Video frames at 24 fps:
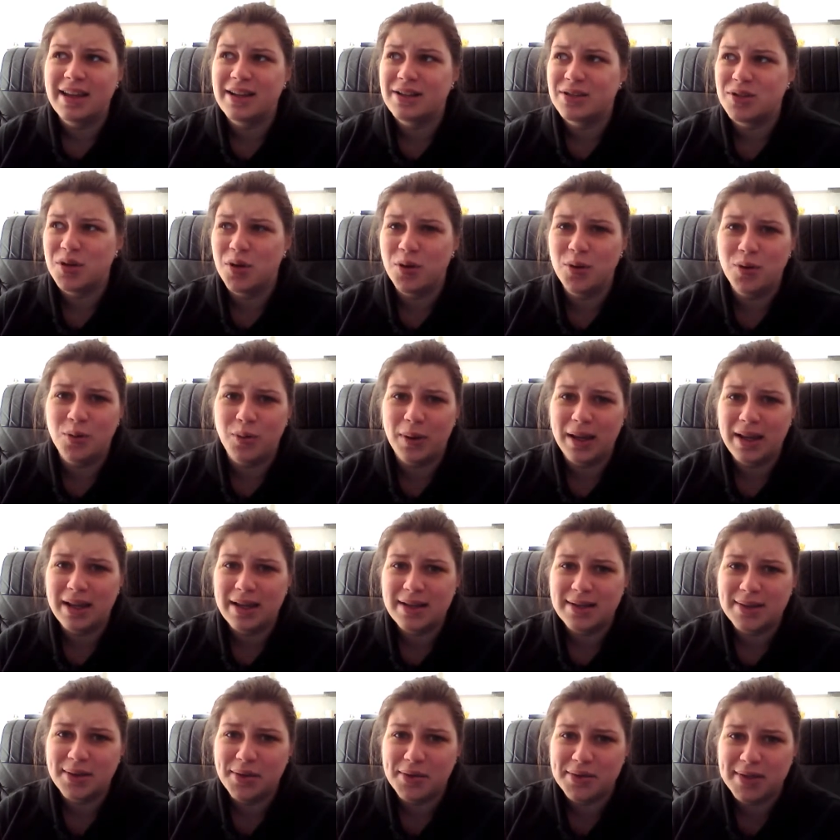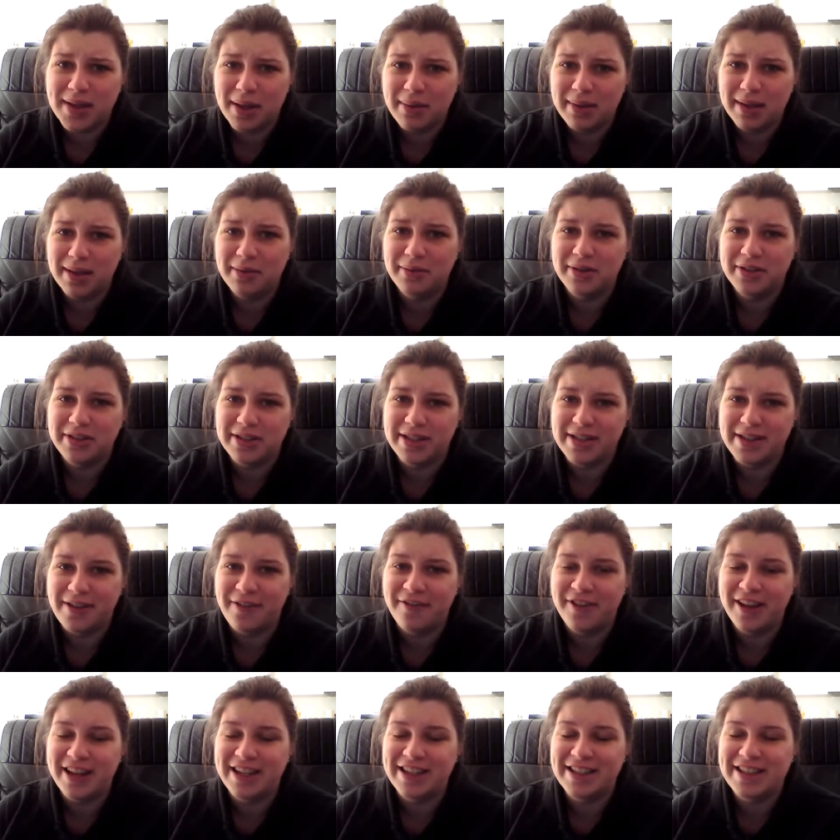I think, two weeks or something, which
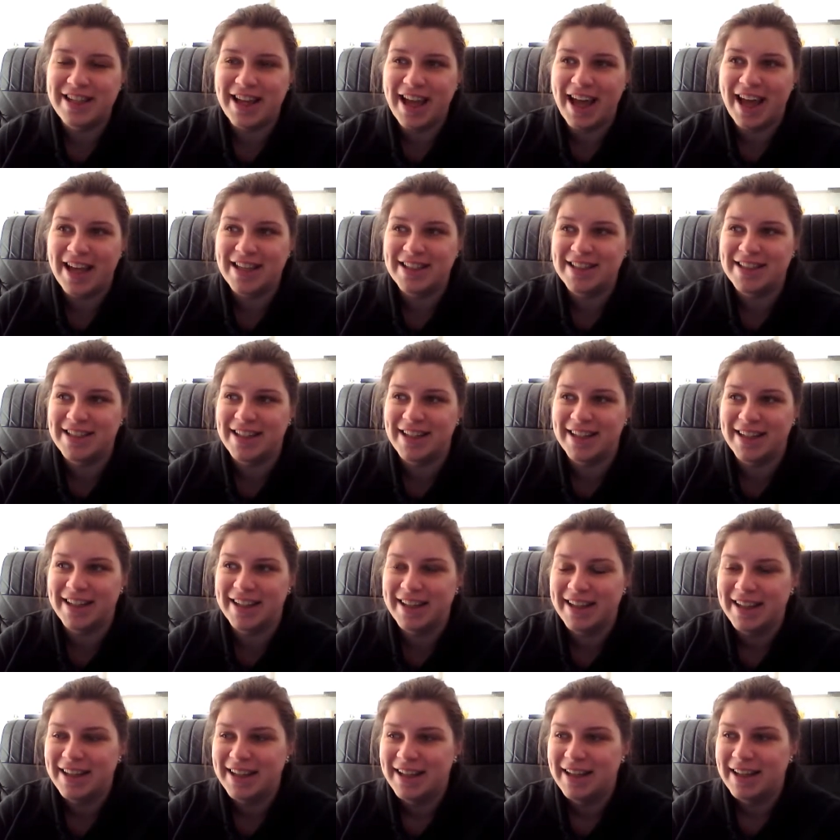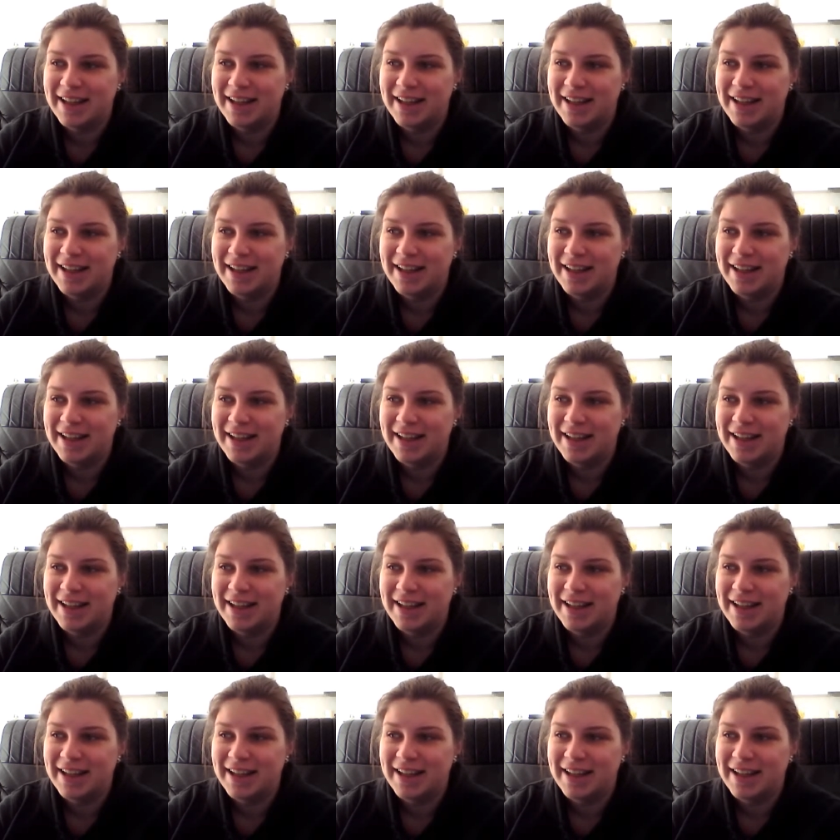is fantastic.